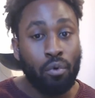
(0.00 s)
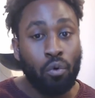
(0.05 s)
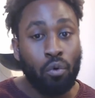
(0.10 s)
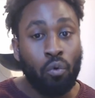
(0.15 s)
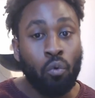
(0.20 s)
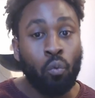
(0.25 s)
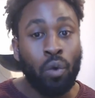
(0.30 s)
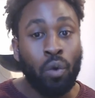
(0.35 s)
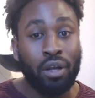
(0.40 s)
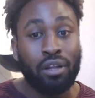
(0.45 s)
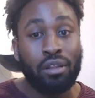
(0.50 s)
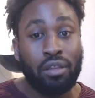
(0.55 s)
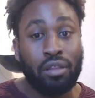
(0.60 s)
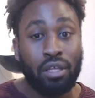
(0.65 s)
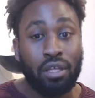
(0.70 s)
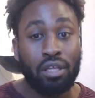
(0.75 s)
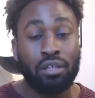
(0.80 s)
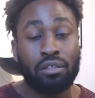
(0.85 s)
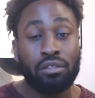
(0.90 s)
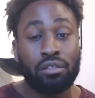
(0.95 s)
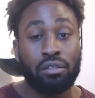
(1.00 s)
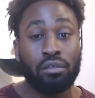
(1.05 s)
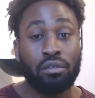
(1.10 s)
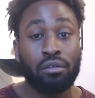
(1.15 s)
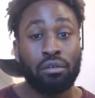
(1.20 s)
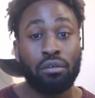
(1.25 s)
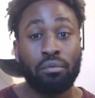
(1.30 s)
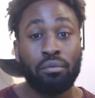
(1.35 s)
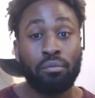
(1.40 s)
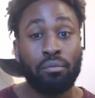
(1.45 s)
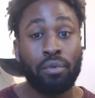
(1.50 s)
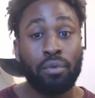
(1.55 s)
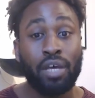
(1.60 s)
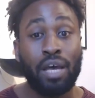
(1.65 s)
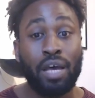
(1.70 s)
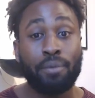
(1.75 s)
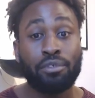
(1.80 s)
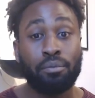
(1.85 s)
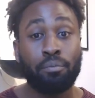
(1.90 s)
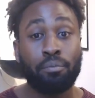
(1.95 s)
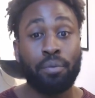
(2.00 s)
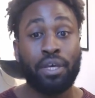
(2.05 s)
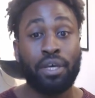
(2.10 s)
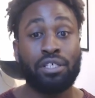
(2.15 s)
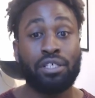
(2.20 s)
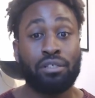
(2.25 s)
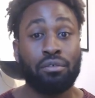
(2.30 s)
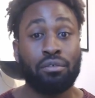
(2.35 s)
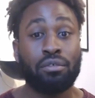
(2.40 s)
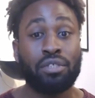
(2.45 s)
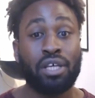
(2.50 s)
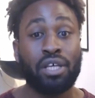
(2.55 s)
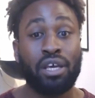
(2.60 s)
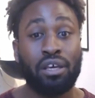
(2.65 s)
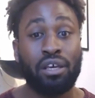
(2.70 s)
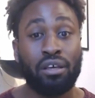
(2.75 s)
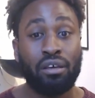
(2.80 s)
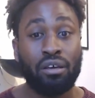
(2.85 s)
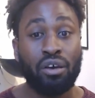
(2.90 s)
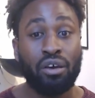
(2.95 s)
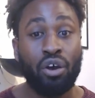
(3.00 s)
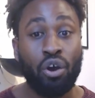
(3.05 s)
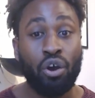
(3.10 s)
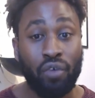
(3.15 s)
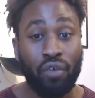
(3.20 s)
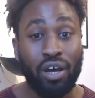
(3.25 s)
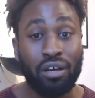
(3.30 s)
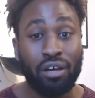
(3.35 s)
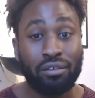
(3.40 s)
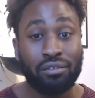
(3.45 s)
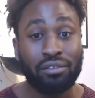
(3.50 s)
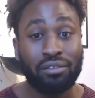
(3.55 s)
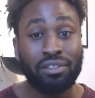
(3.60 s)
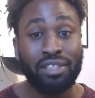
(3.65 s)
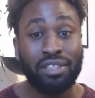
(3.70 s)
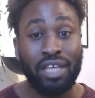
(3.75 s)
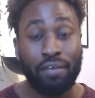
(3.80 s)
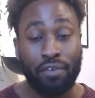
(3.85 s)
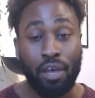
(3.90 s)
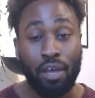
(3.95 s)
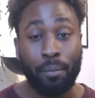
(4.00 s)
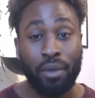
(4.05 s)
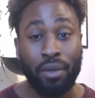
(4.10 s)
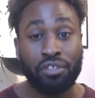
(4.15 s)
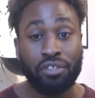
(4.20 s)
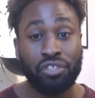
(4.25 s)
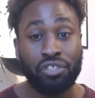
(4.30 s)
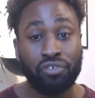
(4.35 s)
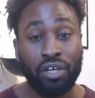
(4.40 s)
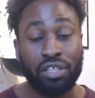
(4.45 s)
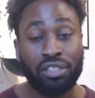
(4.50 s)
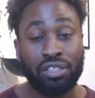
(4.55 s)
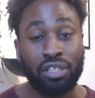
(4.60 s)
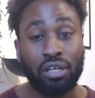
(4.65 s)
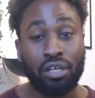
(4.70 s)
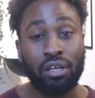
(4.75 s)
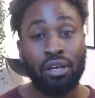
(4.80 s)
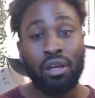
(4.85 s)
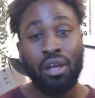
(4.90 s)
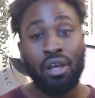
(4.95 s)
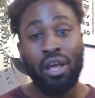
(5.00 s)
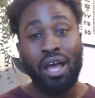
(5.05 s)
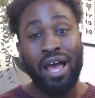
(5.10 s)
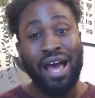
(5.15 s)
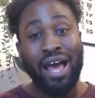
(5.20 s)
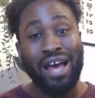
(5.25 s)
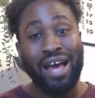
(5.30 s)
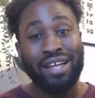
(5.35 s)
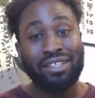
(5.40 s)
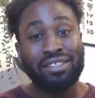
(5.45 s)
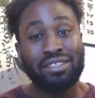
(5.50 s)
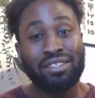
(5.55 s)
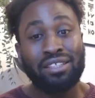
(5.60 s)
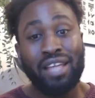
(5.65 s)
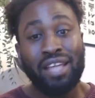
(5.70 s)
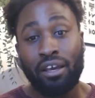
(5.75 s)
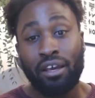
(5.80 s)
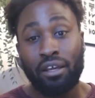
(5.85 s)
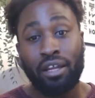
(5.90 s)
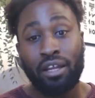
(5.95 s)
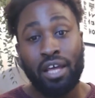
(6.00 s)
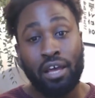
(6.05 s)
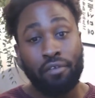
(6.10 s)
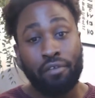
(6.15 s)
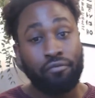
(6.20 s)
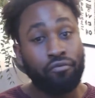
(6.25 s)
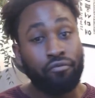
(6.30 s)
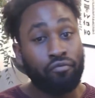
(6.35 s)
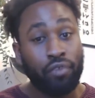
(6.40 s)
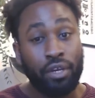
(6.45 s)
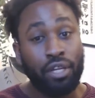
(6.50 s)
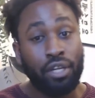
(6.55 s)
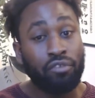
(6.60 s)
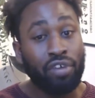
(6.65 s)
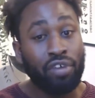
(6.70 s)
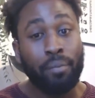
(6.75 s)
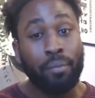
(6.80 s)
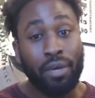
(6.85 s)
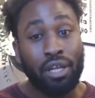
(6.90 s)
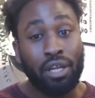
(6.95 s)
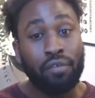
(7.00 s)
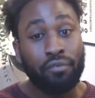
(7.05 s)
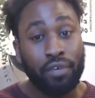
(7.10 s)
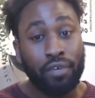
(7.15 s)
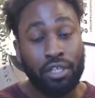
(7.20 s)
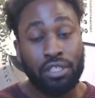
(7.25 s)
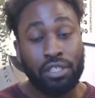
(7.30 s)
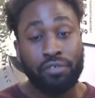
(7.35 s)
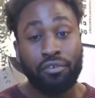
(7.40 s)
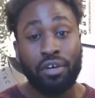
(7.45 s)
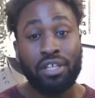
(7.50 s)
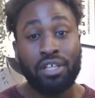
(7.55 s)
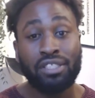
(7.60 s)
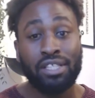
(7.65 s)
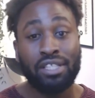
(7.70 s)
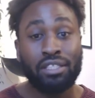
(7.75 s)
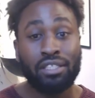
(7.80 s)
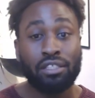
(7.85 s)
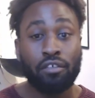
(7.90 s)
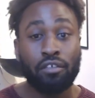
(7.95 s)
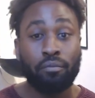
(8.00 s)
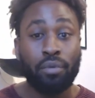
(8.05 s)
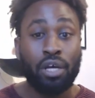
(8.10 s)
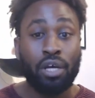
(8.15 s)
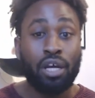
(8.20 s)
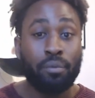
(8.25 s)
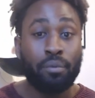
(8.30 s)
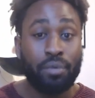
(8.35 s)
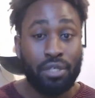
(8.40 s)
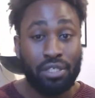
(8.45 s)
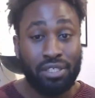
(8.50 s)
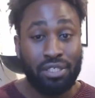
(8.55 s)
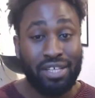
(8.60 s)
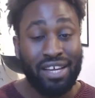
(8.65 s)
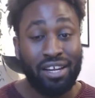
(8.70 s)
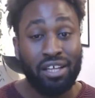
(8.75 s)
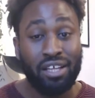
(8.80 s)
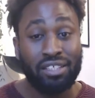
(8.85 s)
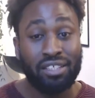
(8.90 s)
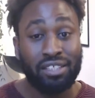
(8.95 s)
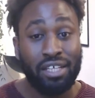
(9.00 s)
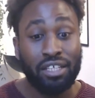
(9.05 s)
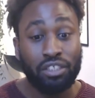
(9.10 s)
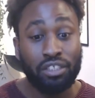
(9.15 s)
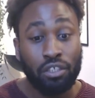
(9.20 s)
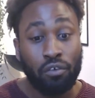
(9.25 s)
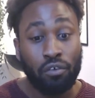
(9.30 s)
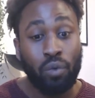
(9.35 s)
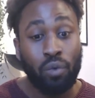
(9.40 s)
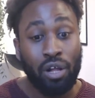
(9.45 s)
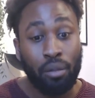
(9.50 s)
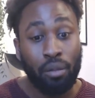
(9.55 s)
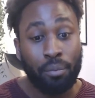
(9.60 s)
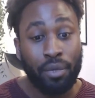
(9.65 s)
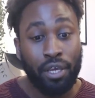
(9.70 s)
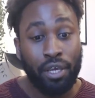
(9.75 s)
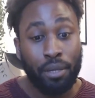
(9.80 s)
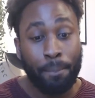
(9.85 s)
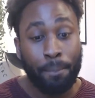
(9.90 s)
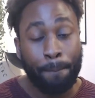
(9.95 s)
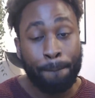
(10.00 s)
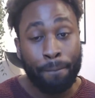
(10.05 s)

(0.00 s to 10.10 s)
one thing to perhaps base your day around to give it a bit of structure. And that can have really great benefits for our sense of purpose and our sense of well-being.